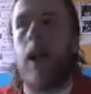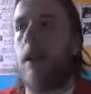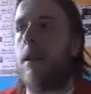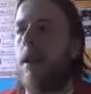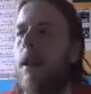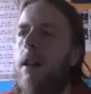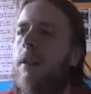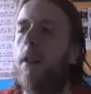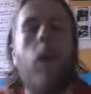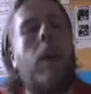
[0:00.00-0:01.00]
It's a
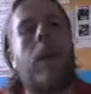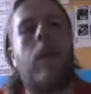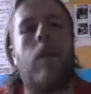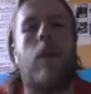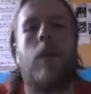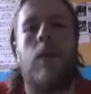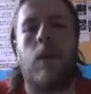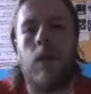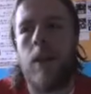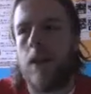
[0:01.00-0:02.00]
4th Doctor
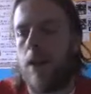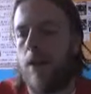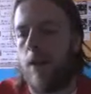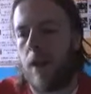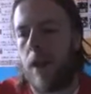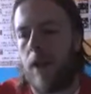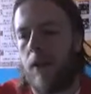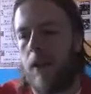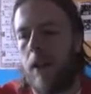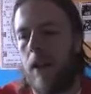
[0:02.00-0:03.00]
story set on
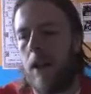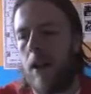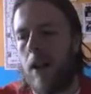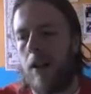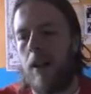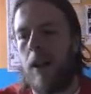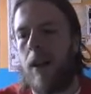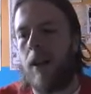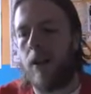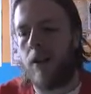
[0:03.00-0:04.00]
Gallifrey, and
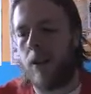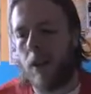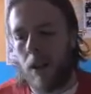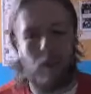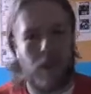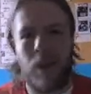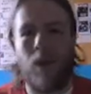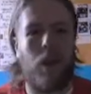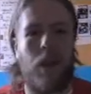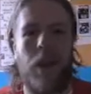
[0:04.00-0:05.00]
he's
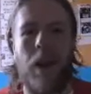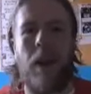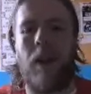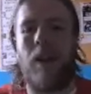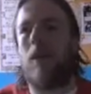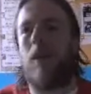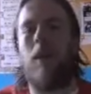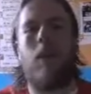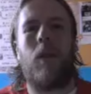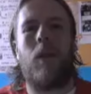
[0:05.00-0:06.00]
recalled there
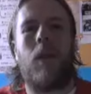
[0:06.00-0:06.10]
to